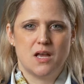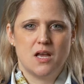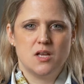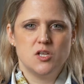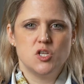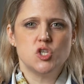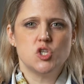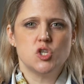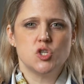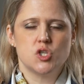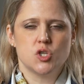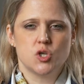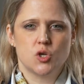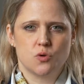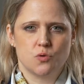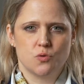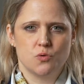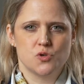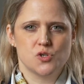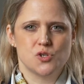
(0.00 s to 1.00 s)
This is a
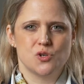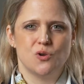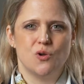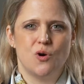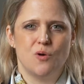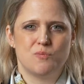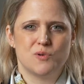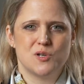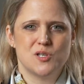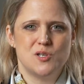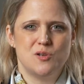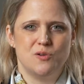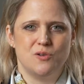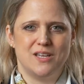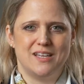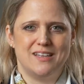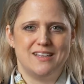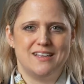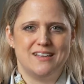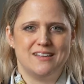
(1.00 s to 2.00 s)
crucial
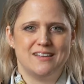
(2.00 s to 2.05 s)
opportunity